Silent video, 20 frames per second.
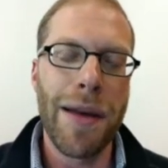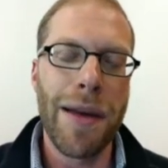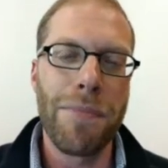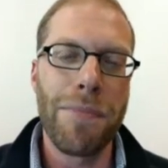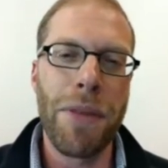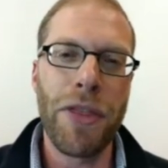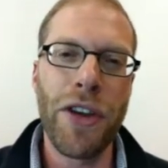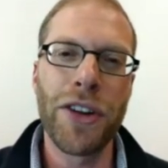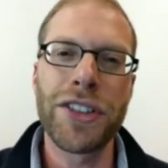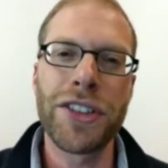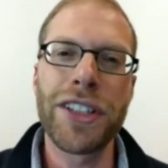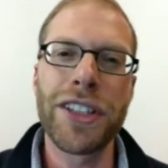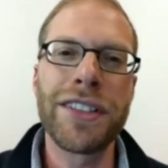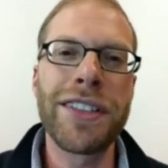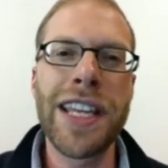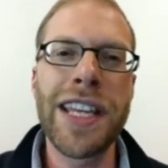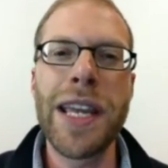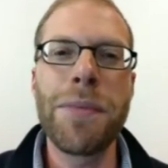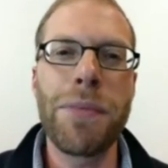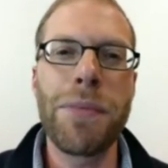But there's a
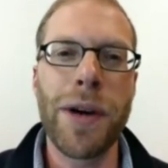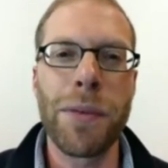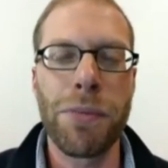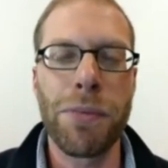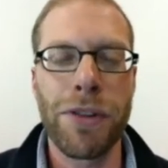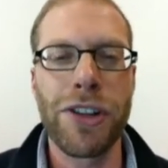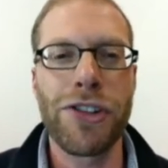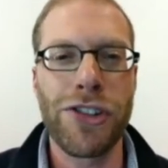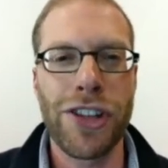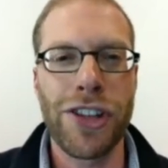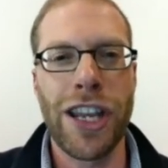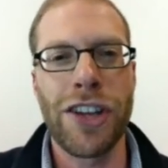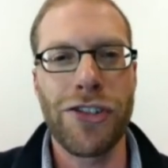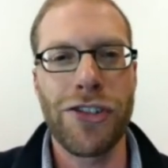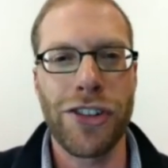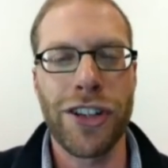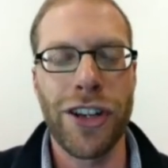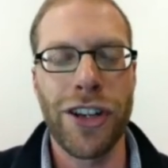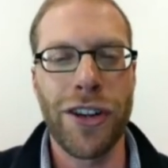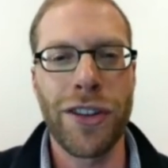deep
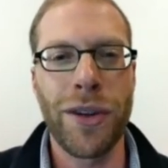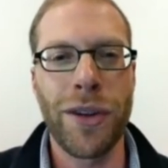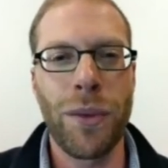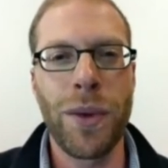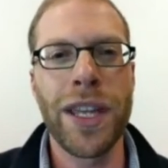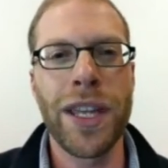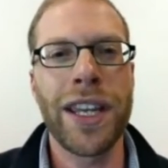appreciation here that we